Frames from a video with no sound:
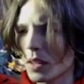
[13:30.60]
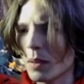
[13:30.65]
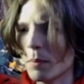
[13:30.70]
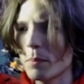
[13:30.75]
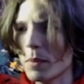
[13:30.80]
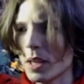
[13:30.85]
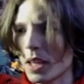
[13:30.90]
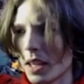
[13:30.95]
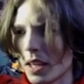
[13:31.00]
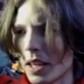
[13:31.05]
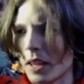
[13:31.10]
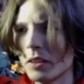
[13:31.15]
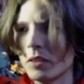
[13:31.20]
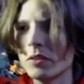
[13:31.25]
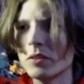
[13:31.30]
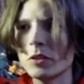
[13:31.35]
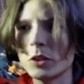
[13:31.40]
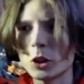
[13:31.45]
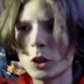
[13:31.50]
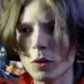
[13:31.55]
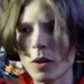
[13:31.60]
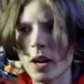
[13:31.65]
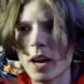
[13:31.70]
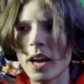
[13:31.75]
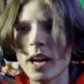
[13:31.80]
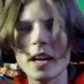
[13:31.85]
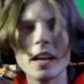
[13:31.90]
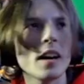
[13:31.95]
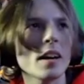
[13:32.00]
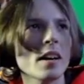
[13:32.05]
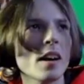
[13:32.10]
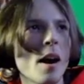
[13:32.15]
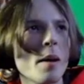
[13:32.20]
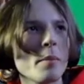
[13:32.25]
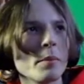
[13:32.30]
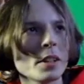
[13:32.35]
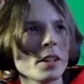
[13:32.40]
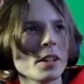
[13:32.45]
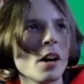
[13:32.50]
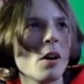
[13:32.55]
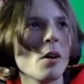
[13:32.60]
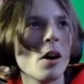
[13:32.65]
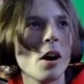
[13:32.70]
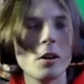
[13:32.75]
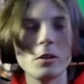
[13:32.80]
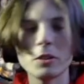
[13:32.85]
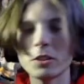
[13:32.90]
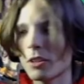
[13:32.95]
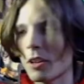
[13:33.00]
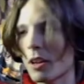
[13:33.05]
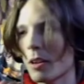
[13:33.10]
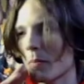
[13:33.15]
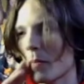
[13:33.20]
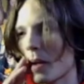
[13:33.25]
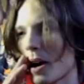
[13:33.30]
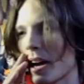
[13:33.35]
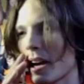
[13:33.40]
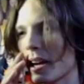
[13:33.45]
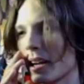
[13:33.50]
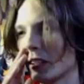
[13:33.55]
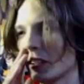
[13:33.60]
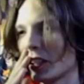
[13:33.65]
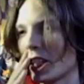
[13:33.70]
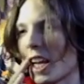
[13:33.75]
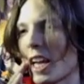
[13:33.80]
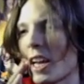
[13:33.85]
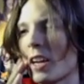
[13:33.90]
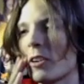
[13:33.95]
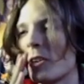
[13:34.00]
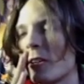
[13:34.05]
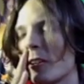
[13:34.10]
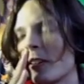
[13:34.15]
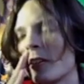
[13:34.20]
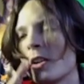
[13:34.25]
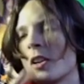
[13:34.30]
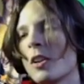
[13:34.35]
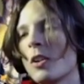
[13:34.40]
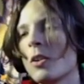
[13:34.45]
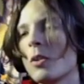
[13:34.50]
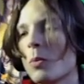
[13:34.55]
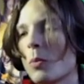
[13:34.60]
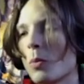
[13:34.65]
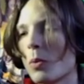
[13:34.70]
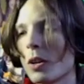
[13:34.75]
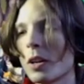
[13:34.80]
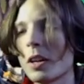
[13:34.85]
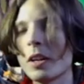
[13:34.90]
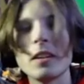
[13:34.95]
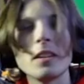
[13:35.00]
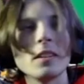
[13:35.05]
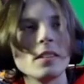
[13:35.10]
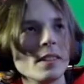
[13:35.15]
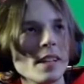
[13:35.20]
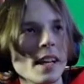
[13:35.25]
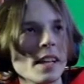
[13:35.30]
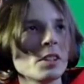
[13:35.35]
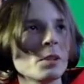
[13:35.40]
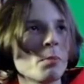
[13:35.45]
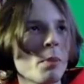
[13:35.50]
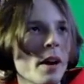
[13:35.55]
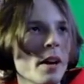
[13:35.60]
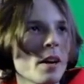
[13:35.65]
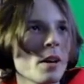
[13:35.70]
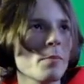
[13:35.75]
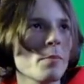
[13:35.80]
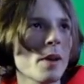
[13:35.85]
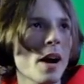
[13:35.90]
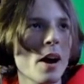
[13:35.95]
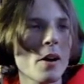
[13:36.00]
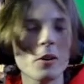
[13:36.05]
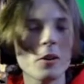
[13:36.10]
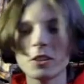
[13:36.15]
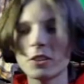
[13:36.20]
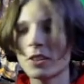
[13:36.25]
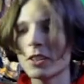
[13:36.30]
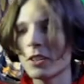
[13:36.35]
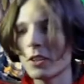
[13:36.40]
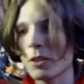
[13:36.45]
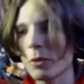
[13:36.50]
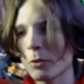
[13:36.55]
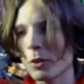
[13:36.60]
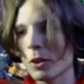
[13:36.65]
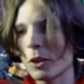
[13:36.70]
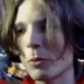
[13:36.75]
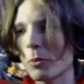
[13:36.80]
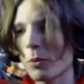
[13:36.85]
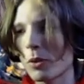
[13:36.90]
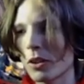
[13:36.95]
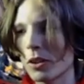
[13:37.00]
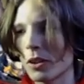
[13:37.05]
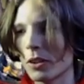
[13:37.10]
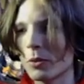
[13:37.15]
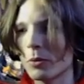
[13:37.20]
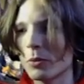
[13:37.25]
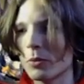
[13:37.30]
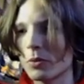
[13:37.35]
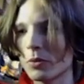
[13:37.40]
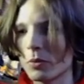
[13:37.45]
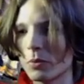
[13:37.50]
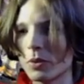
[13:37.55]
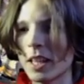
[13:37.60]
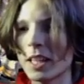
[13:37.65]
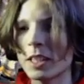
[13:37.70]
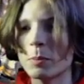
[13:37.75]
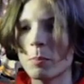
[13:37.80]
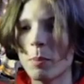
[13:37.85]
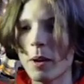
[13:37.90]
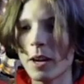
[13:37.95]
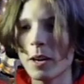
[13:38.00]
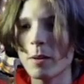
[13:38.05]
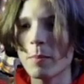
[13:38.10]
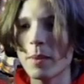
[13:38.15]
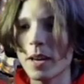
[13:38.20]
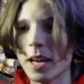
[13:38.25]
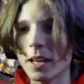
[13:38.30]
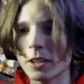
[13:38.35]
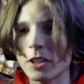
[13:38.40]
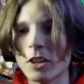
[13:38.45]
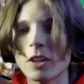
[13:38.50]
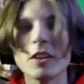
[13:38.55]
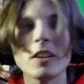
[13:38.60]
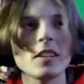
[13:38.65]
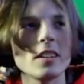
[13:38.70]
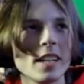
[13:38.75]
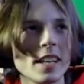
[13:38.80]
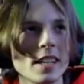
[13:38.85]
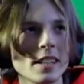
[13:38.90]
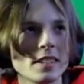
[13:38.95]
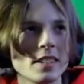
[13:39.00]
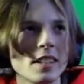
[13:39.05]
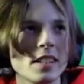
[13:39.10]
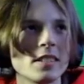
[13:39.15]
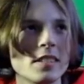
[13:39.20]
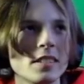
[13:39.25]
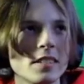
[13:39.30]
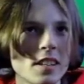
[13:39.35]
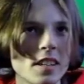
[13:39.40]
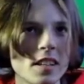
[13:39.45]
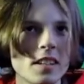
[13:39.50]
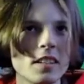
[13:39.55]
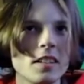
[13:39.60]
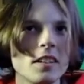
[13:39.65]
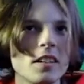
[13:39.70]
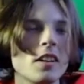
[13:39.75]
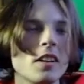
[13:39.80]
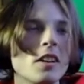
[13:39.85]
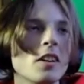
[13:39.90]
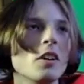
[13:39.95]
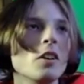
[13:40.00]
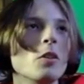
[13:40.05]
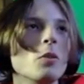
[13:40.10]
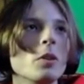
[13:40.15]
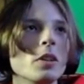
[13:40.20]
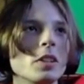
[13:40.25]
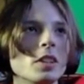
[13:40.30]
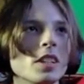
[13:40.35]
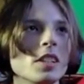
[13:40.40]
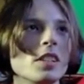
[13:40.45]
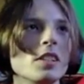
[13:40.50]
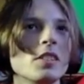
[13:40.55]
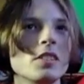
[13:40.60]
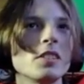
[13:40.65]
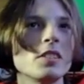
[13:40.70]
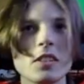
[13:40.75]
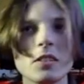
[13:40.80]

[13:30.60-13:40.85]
me and Tre, a common co host on my channel, would get spider powers in the real world that Spider Man currently exists in, yeah. which is